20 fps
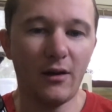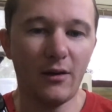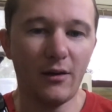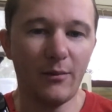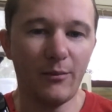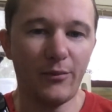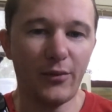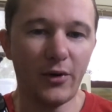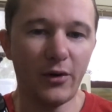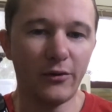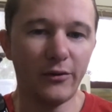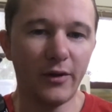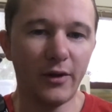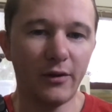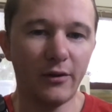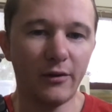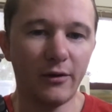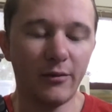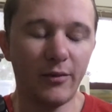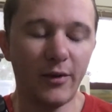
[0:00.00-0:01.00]
but only a
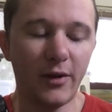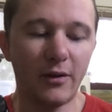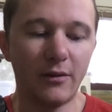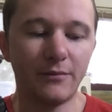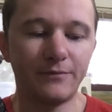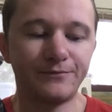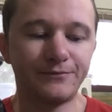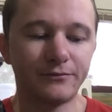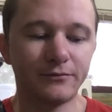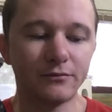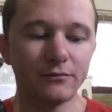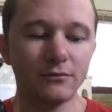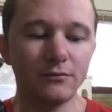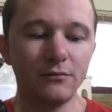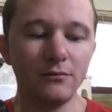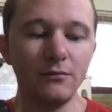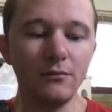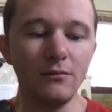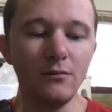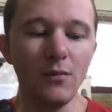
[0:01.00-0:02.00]
little bit.
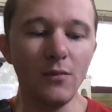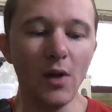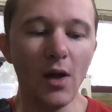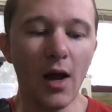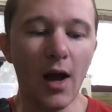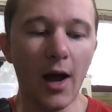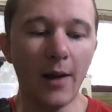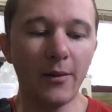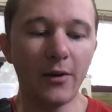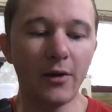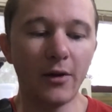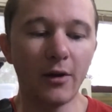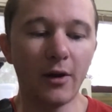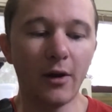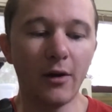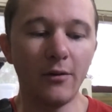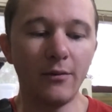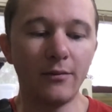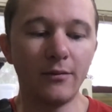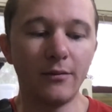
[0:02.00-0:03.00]
I'm going to
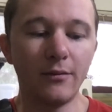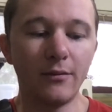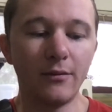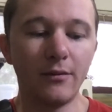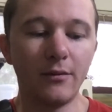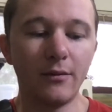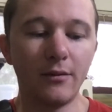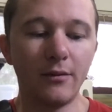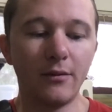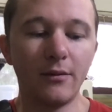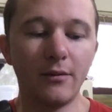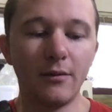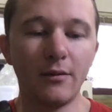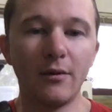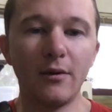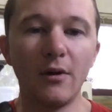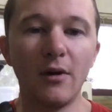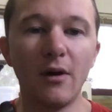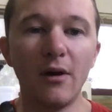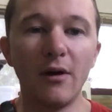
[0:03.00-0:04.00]
go
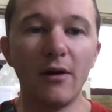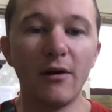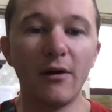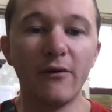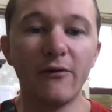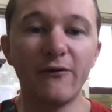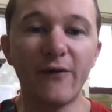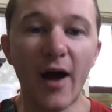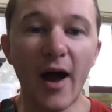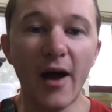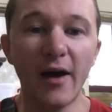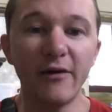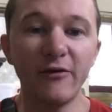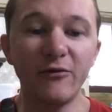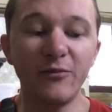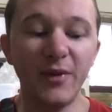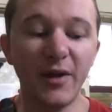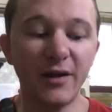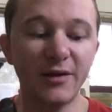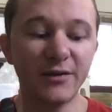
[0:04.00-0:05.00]
5
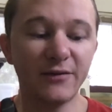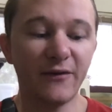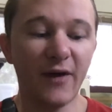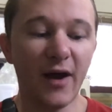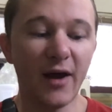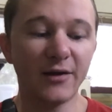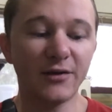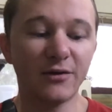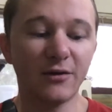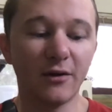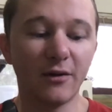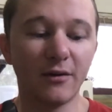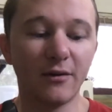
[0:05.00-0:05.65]
beats faster.